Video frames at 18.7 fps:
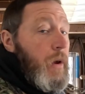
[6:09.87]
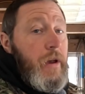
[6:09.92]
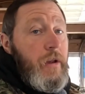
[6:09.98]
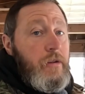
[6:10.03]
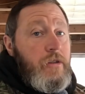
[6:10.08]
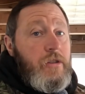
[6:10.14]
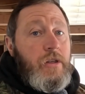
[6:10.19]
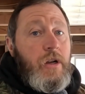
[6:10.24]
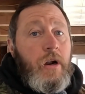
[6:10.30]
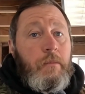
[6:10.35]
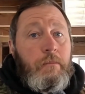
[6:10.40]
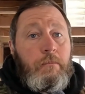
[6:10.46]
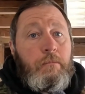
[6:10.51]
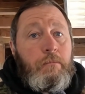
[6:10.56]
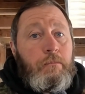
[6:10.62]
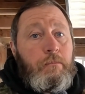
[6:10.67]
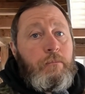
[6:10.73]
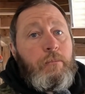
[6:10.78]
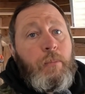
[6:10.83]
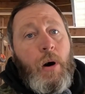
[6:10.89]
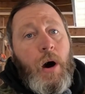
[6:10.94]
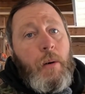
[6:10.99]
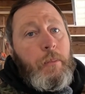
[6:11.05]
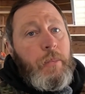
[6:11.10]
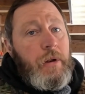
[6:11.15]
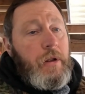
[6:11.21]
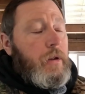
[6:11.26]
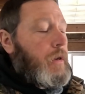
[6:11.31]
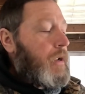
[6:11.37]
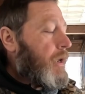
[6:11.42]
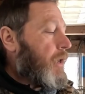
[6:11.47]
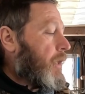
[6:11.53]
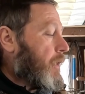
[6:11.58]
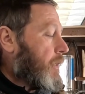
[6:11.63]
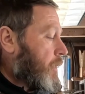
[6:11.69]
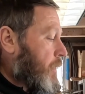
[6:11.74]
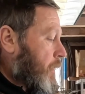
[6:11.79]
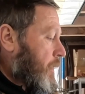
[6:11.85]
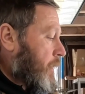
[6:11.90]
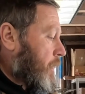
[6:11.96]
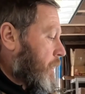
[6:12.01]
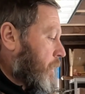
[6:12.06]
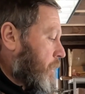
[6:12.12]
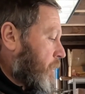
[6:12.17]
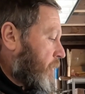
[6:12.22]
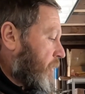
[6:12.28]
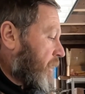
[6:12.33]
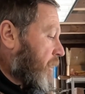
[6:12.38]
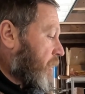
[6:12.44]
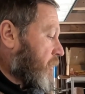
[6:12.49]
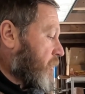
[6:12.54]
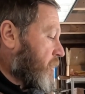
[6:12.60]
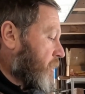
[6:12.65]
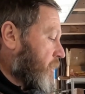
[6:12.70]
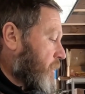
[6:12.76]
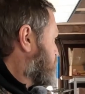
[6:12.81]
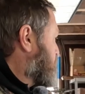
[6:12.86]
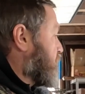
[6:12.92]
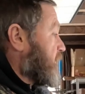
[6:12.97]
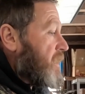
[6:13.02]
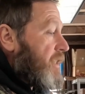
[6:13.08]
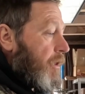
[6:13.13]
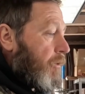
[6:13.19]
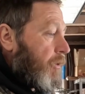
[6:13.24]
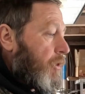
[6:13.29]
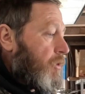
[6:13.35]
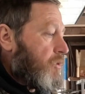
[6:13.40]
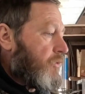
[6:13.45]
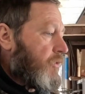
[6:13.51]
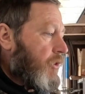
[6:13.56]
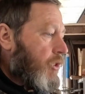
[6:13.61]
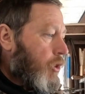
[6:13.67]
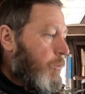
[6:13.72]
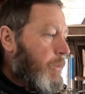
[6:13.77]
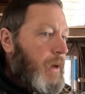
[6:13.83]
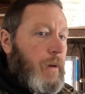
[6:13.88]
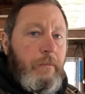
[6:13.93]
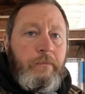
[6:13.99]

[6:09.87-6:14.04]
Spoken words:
ahead and just start popping in fingers and see how it goes for a little bit.